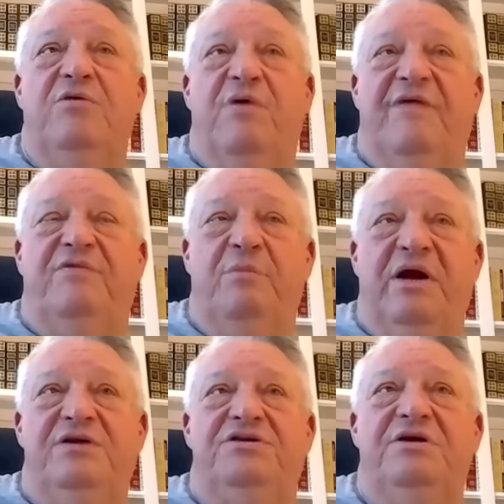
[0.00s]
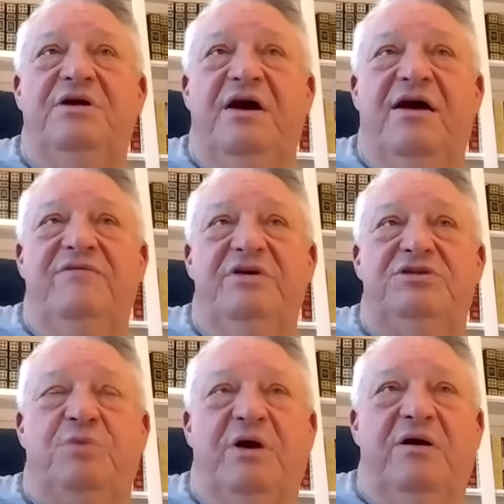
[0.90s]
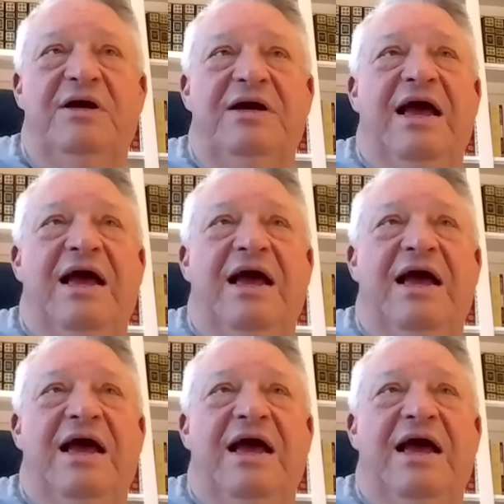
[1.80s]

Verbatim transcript: and reformation of Israel.